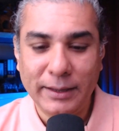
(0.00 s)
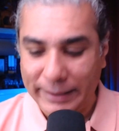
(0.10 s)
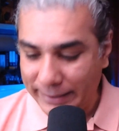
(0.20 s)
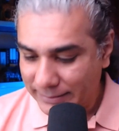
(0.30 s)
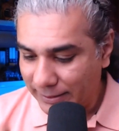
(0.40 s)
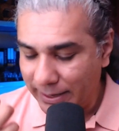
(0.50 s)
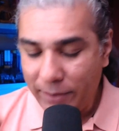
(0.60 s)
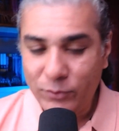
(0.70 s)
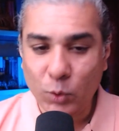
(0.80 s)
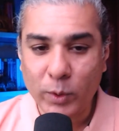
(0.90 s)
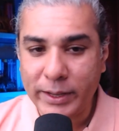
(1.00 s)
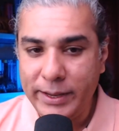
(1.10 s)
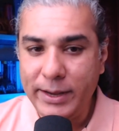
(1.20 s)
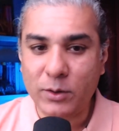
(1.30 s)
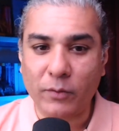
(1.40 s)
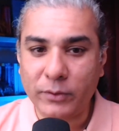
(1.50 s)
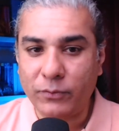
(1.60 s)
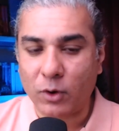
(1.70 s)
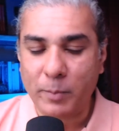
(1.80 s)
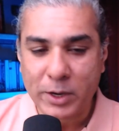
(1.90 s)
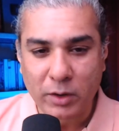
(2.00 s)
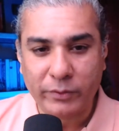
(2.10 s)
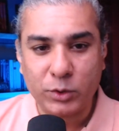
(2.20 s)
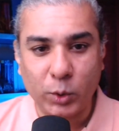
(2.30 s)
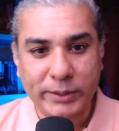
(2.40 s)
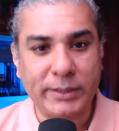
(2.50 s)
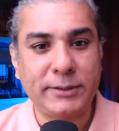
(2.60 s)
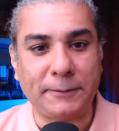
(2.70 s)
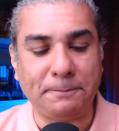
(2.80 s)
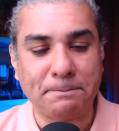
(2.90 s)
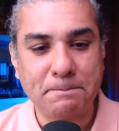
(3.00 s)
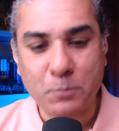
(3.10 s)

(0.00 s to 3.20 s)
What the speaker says: It is the leftover heat of the formation of the solar system.